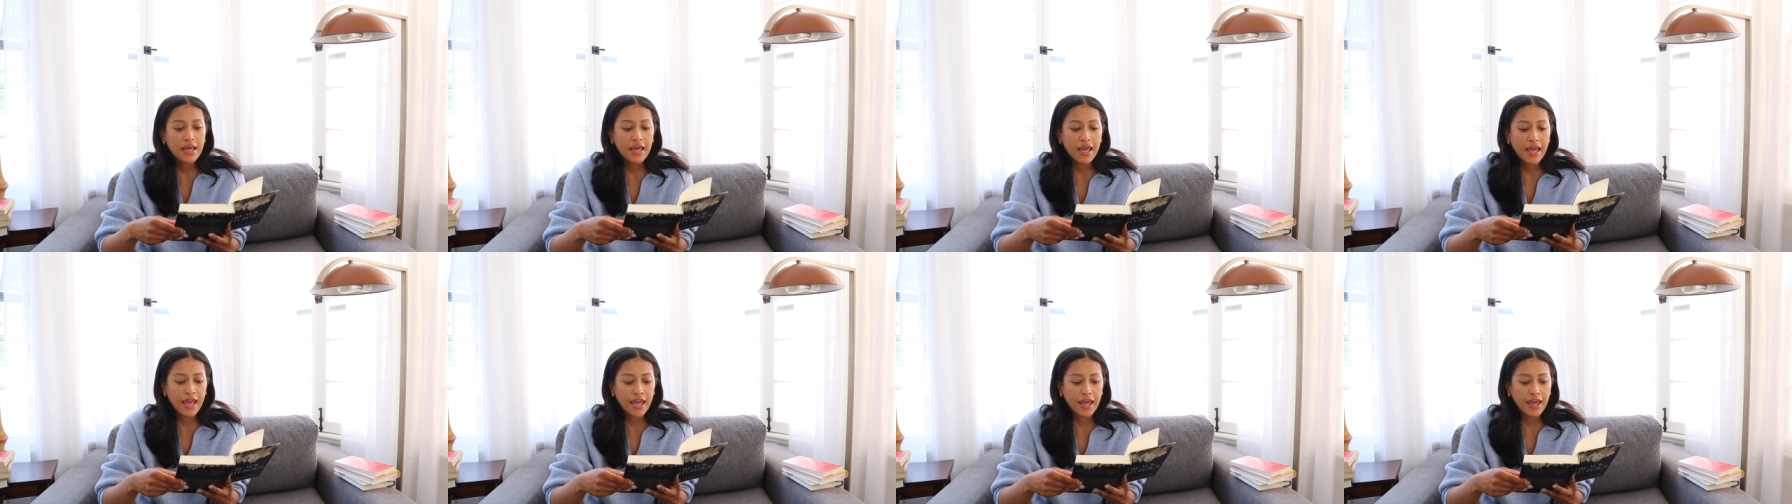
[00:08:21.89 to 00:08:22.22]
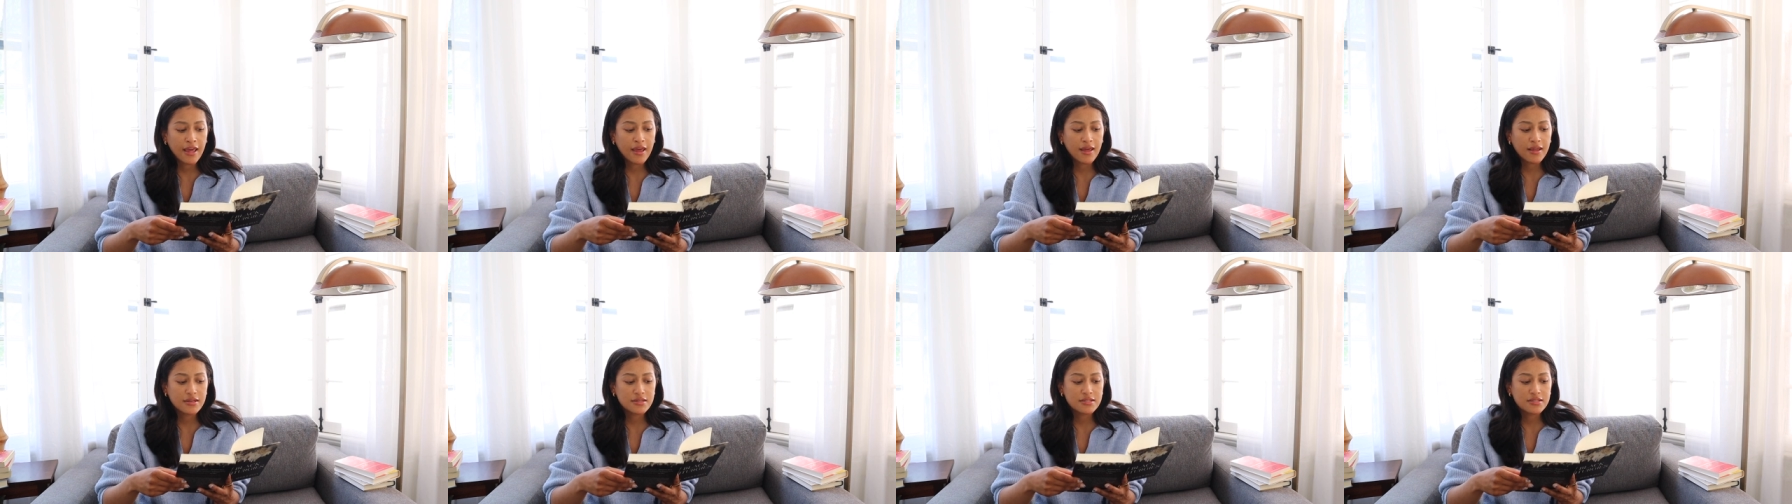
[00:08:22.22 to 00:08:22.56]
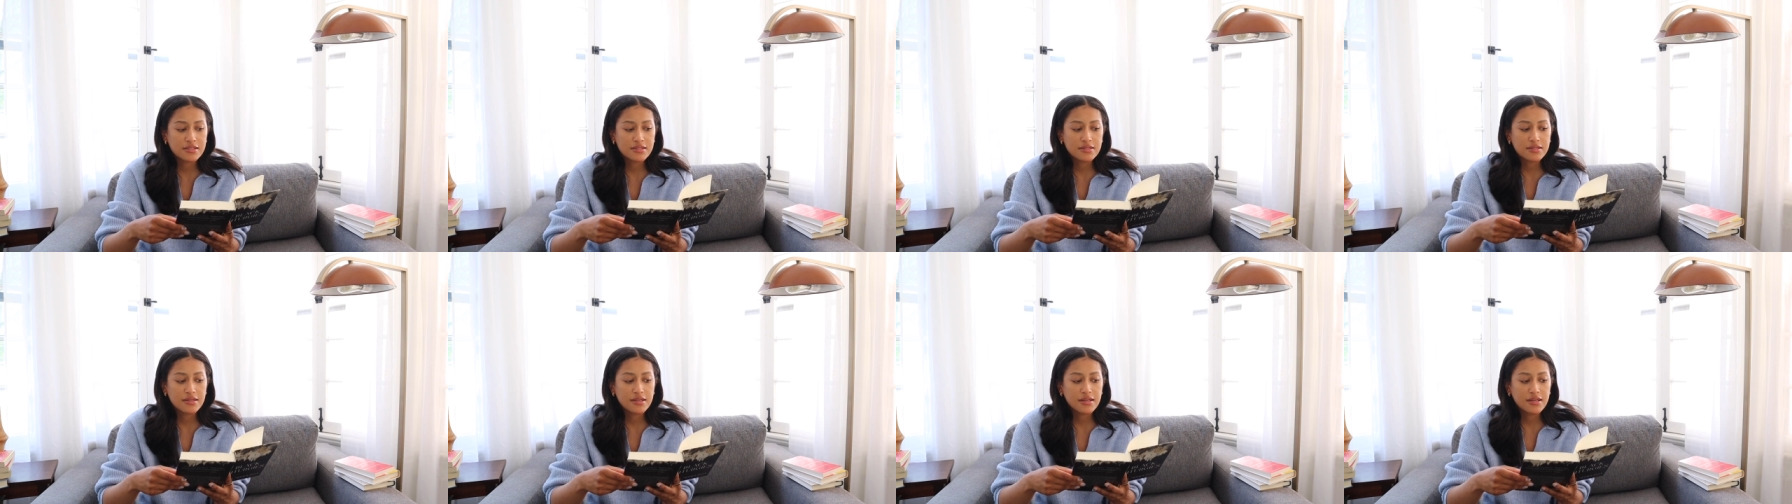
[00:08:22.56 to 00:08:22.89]
and
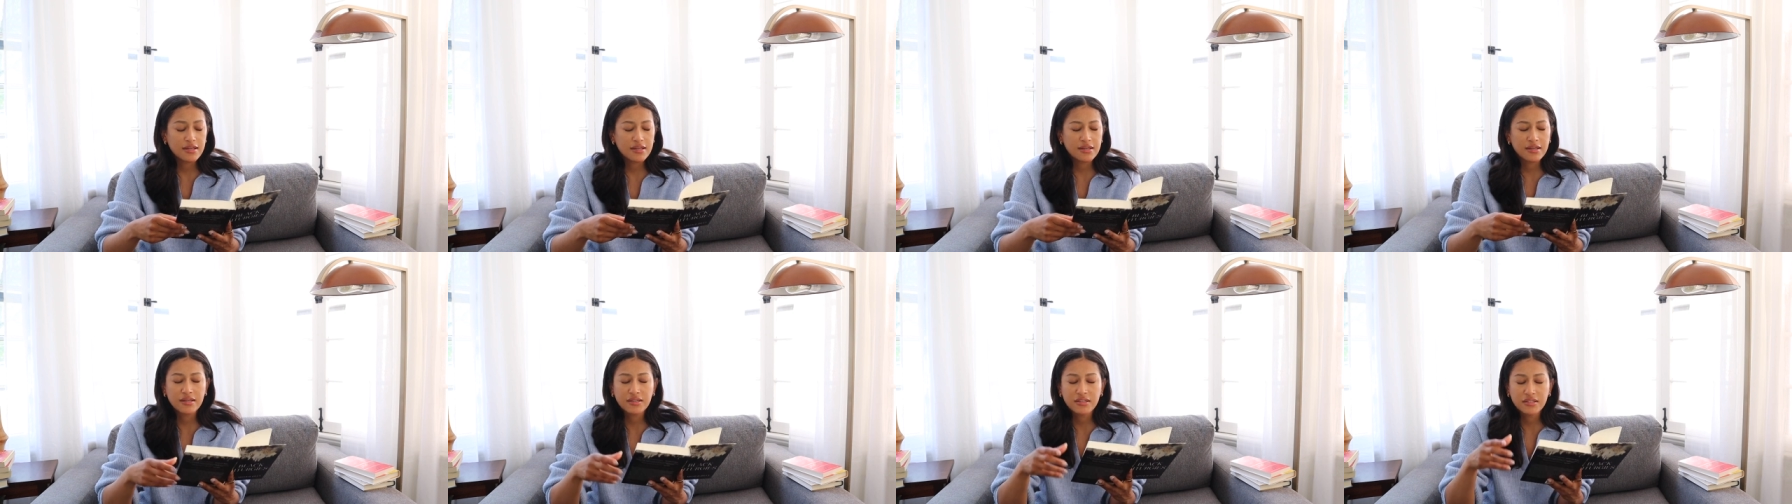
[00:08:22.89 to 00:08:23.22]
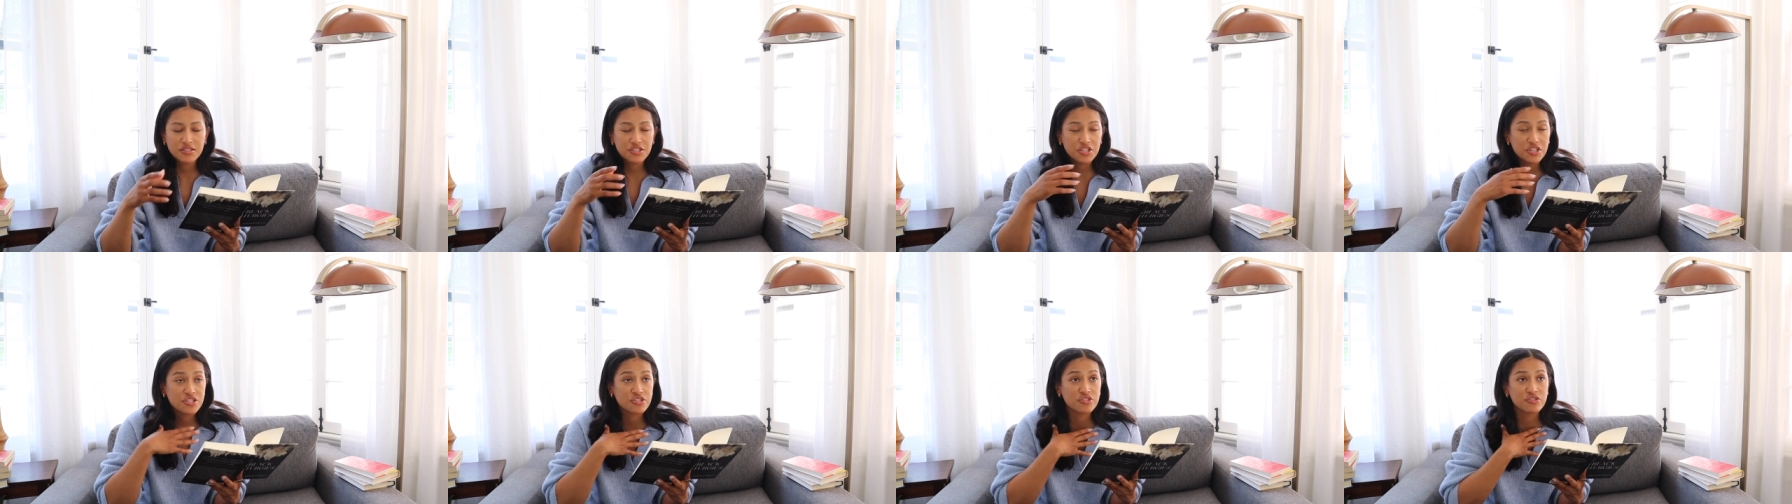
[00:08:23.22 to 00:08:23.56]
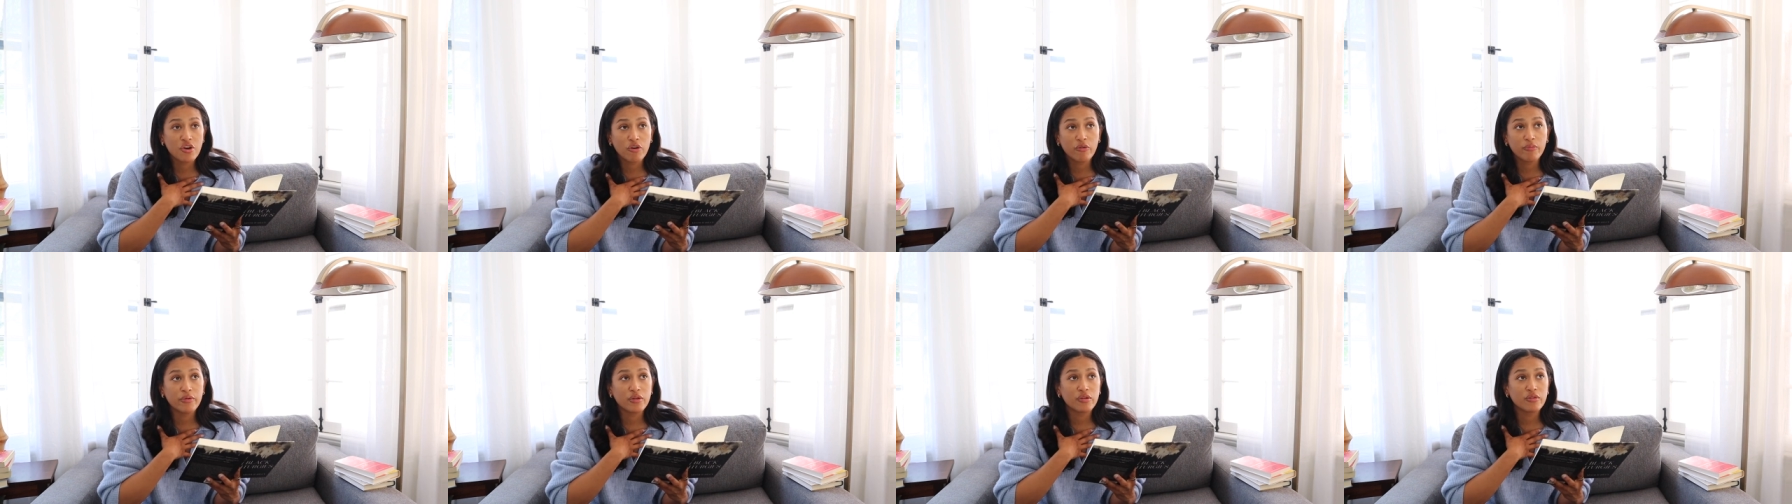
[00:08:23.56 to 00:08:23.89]
it's just
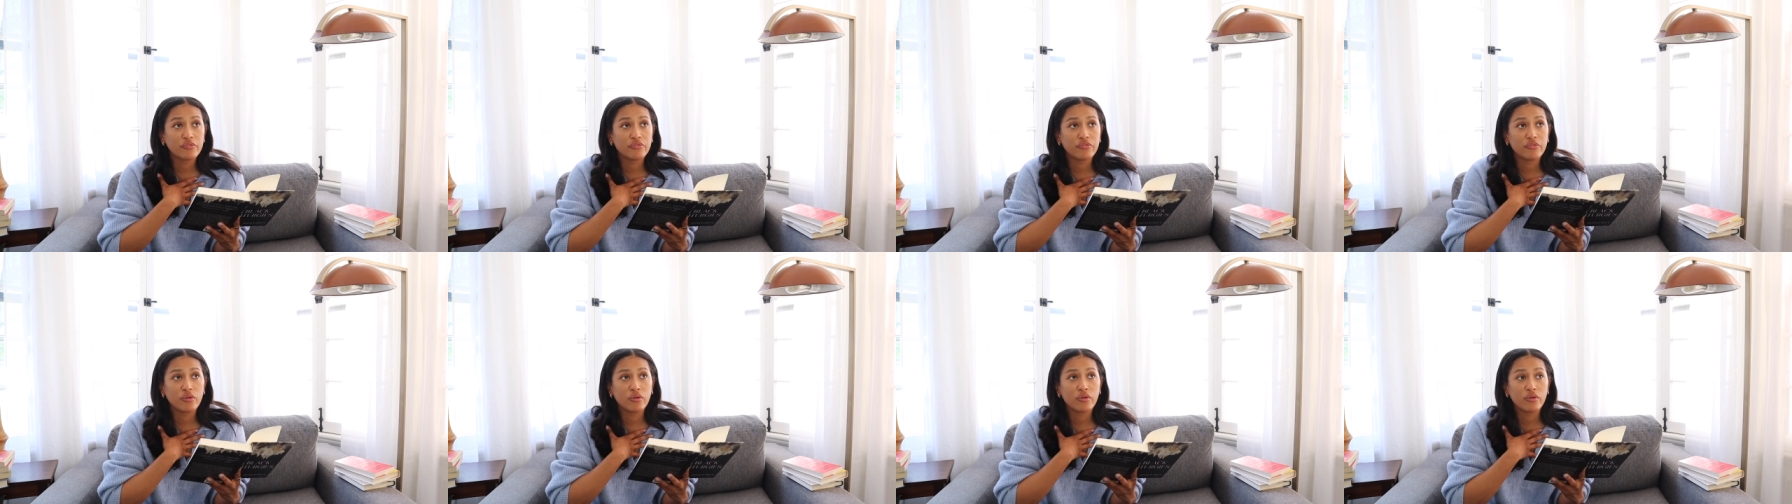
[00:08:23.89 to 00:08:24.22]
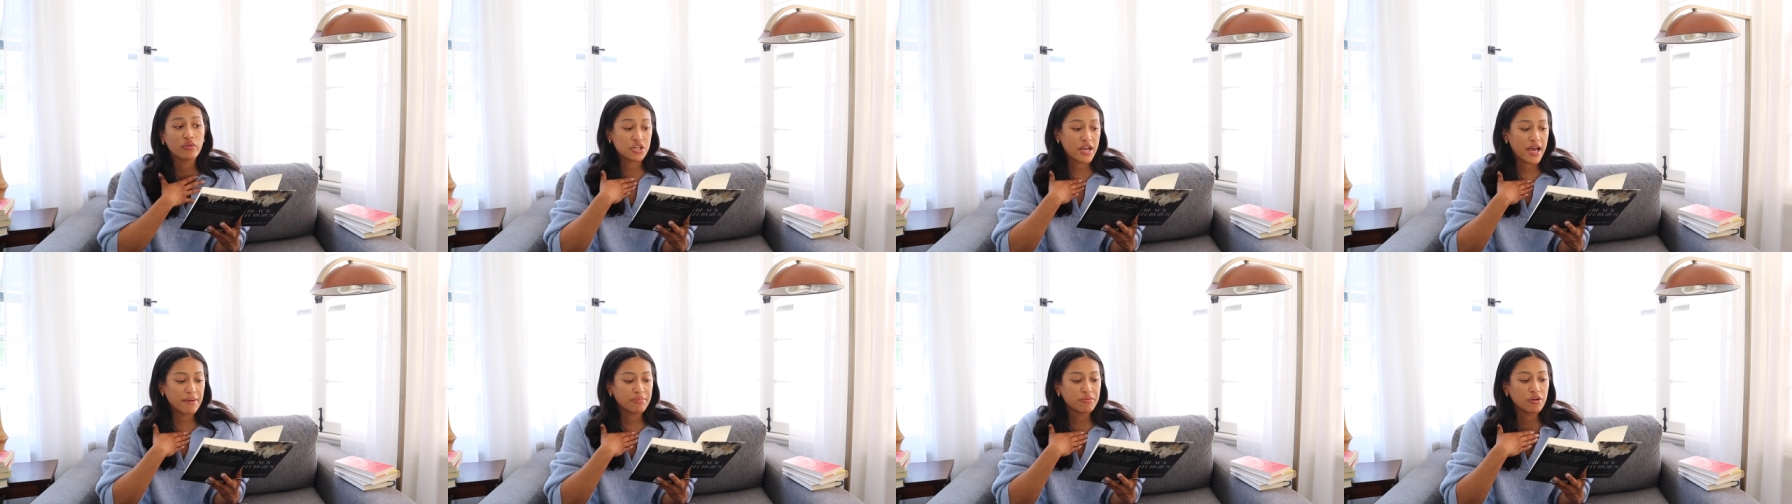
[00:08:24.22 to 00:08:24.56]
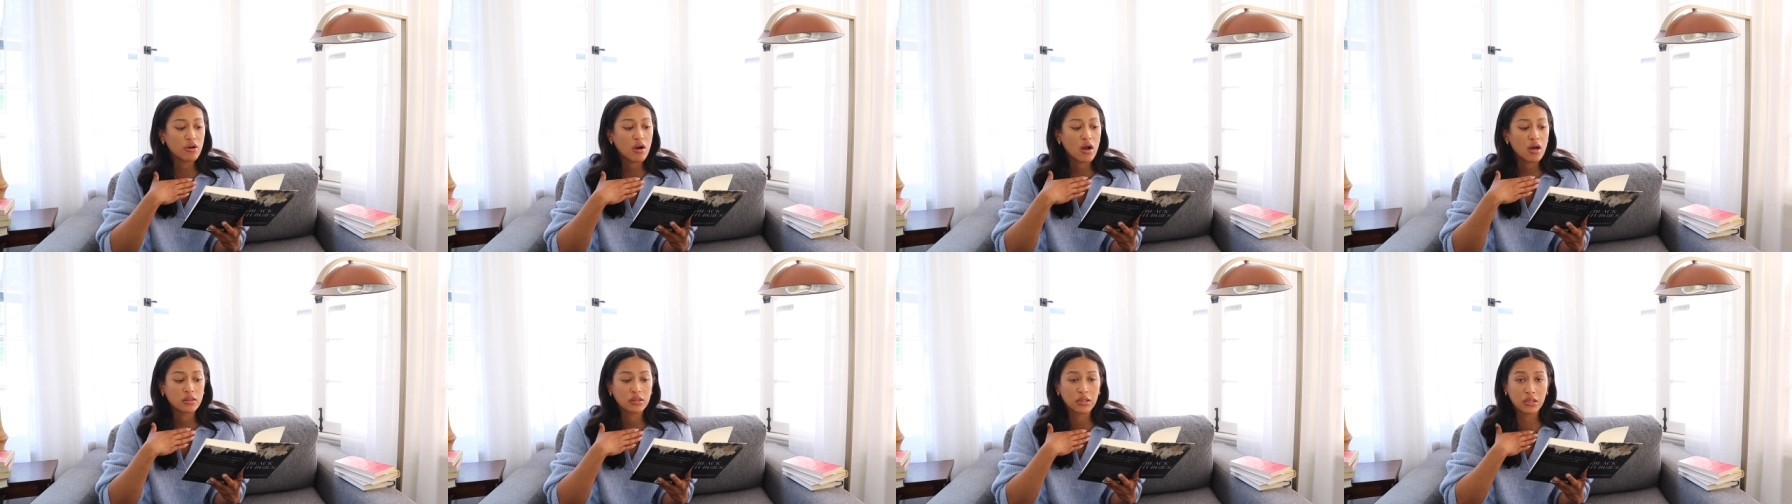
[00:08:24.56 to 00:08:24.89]
so beautiful. Chapter
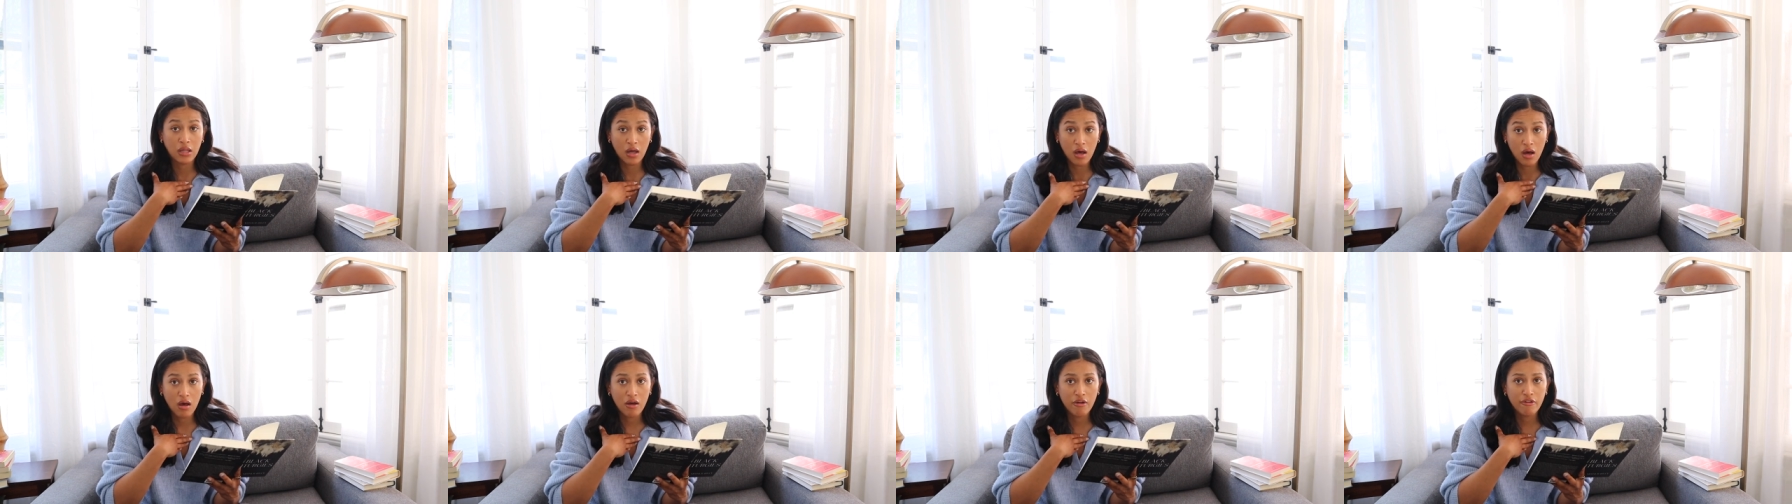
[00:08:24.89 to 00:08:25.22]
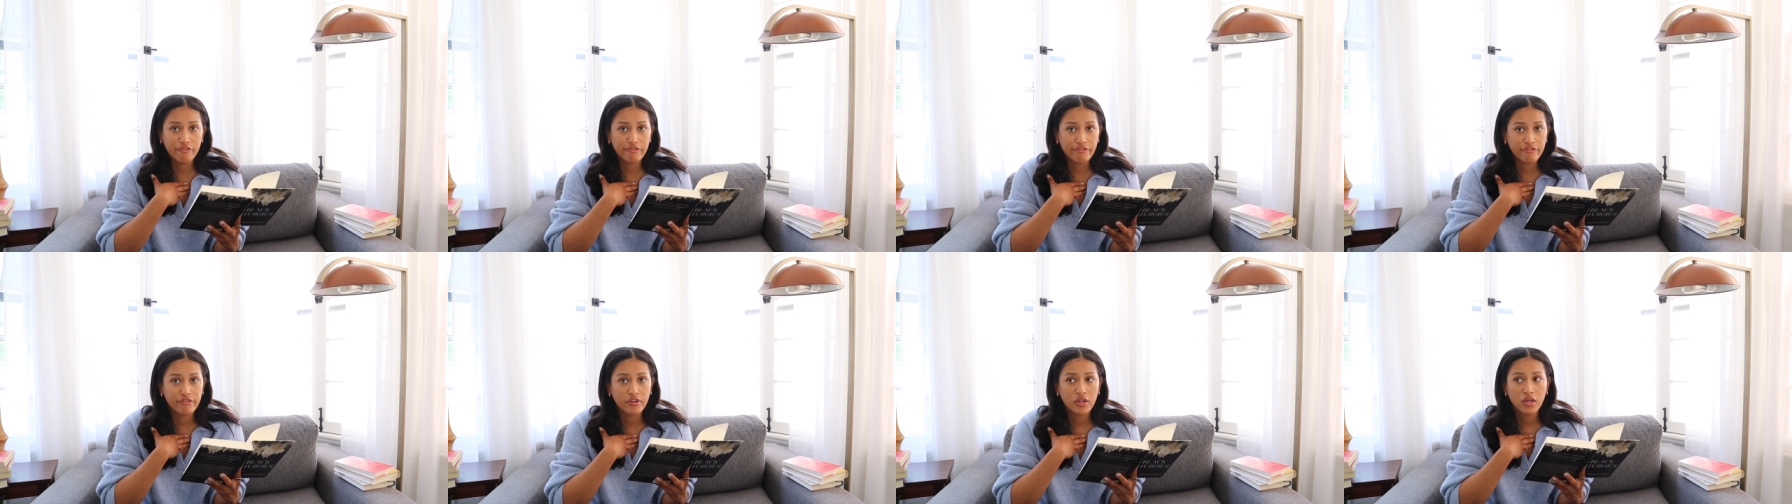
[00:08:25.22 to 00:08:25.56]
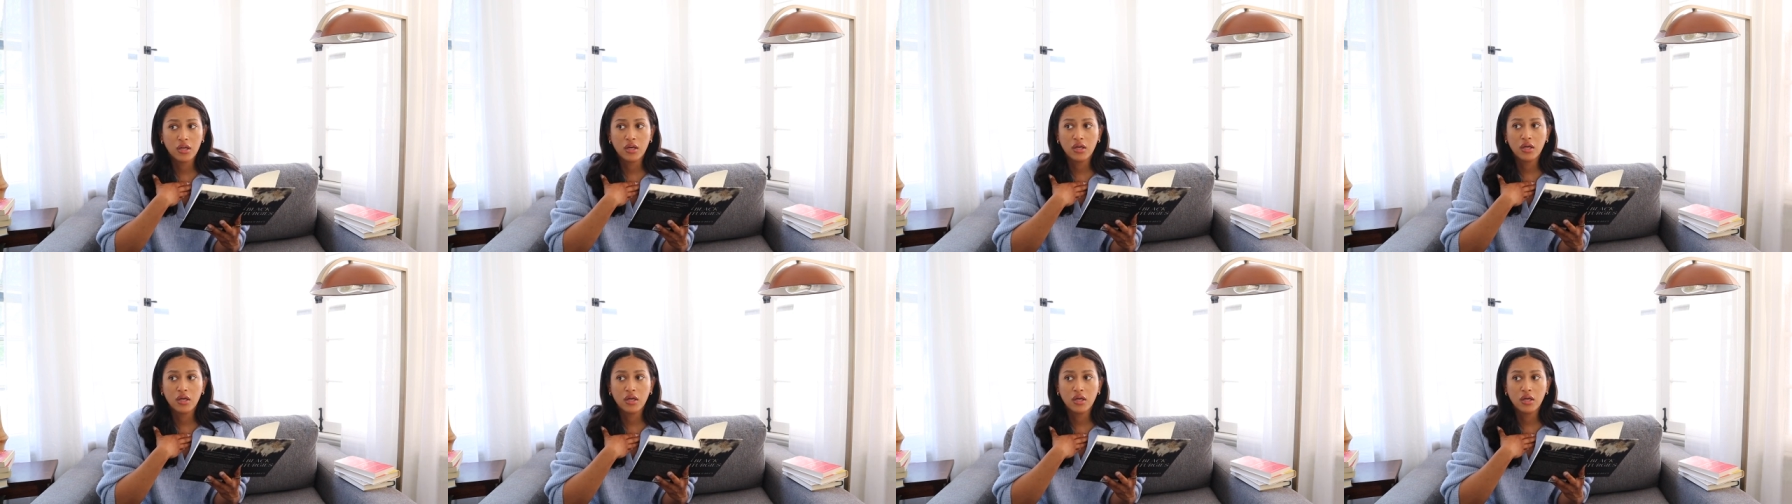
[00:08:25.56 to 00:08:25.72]
on love,